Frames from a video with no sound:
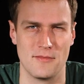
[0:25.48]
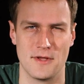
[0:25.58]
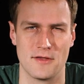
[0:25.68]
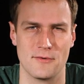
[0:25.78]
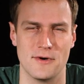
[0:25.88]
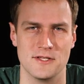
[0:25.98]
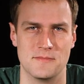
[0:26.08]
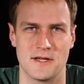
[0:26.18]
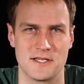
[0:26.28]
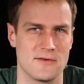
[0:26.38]
from the other ones
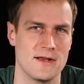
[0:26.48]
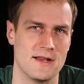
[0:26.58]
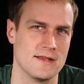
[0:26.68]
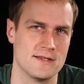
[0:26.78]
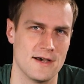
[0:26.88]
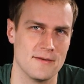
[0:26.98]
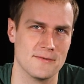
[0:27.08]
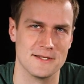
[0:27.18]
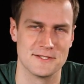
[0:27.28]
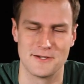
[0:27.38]
because I ran out of time
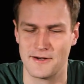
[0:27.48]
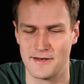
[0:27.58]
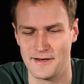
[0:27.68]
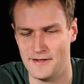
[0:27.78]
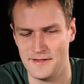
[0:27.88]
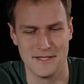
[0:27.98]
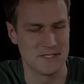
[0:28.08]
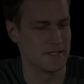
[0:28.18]
when I started and all that